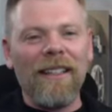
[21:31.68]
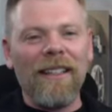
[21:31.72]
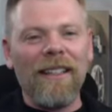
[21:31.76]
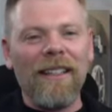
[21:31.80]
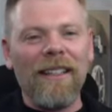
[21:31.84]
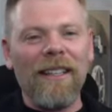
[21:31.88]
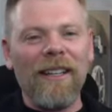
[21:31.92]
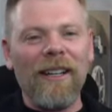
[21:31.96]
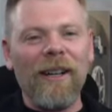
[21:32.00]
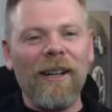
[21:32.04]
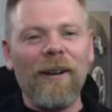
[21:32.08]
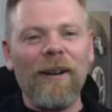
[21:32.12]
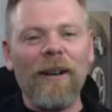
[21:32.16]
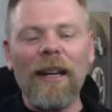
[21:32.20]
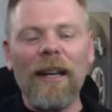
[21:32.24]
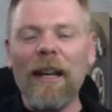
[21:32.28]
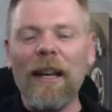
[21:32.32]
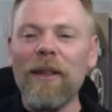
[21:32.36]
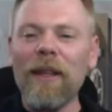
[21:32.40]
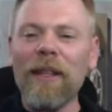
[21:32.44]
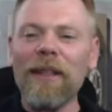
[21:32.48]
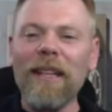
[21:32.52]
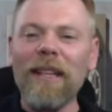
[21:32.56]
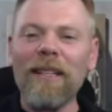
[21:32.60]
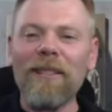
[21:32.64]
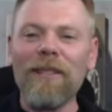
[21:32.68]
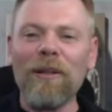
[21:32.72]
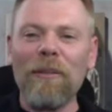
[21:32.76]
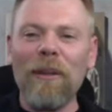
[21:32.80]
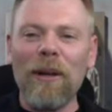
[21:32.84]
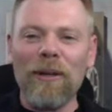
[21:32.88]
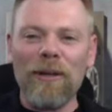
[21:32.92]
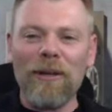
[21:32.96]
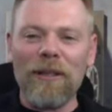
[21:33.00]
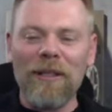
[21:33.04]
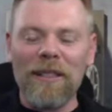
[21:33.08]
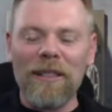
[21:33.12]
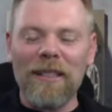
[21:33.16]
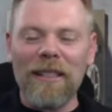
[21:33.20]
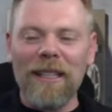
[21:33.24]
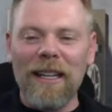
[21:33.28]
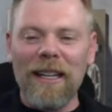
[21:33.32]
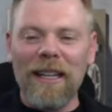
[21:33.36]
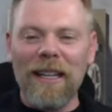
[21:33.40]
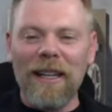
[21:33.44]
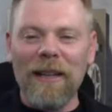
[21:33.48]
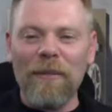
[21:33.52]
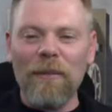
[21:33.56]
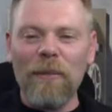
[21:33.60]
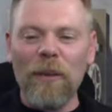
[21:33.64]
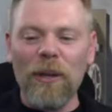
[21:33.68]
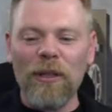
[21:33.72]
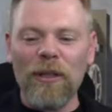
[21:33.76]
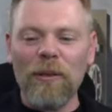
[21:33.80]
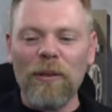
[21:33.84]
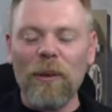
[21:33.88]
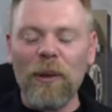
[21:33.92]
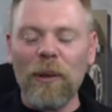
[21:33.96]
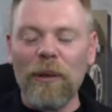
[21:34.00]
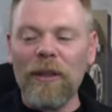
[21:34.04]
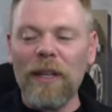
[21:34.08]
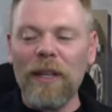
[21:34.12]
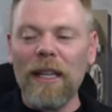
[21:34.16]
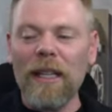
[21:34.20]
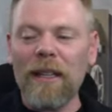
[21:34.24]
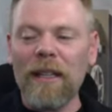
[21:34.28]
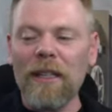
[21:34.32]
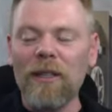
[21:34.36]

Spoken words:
and I think that's the most important thing.